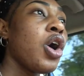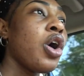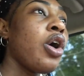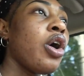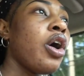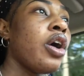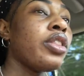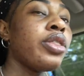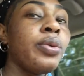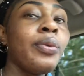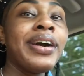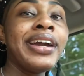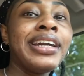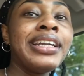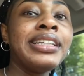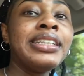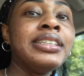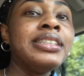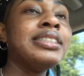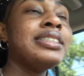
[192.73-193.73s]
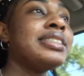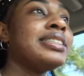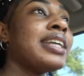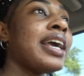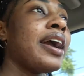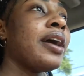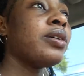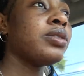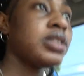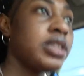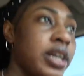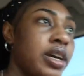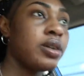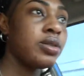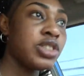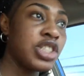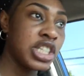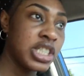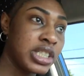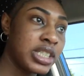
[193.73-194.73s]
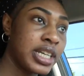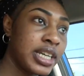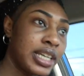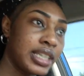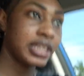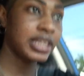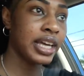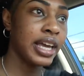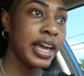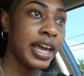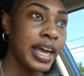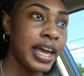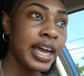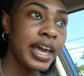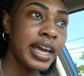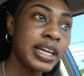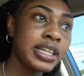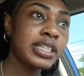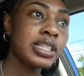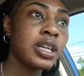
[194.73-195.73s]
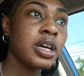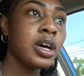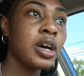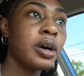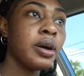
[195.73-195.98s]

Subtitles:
all the way downtown just to get the eggs.